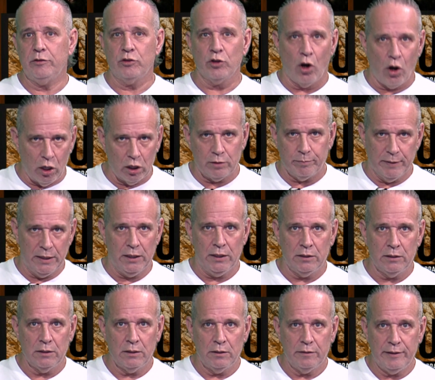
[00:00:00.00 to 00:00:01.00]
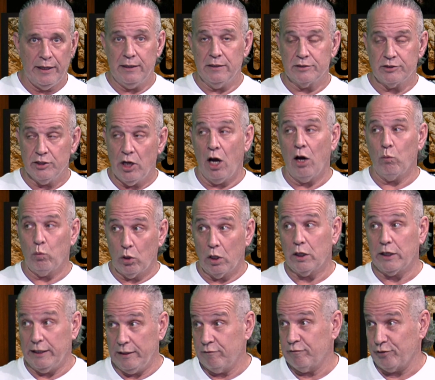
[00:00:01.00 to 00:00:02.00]
dogma that is not
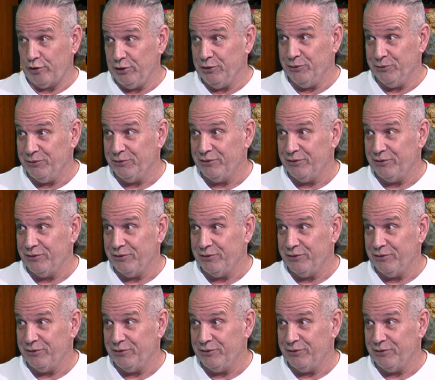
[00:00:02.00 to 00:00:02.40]
working for you.